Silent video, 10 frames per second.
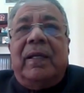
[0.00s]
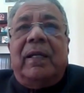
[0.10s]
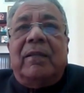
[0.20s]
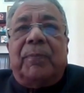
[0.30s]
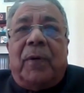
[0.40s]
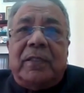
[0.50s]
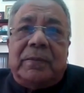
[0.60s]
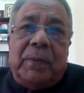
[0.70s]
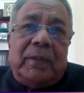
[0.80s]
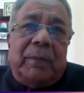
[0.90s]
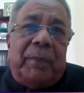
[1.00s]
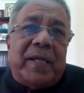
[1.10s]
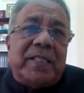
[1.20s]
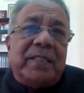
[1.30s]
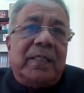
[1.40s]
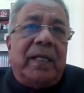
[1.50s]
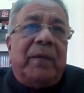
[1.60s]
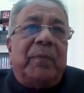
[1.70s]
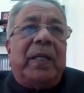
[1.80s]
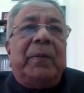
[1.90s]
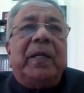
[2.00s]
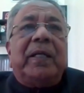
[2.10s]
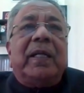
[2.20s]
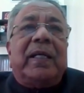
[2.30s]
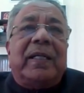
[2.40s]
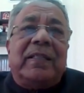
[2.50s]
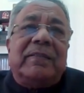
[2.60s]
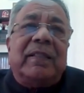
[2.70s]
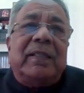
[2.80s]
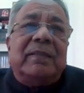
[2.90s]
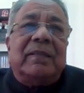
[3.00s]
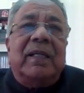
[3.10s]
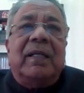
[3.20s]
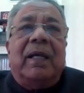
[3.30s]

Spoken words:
It is possible to measure and evaluate and criticize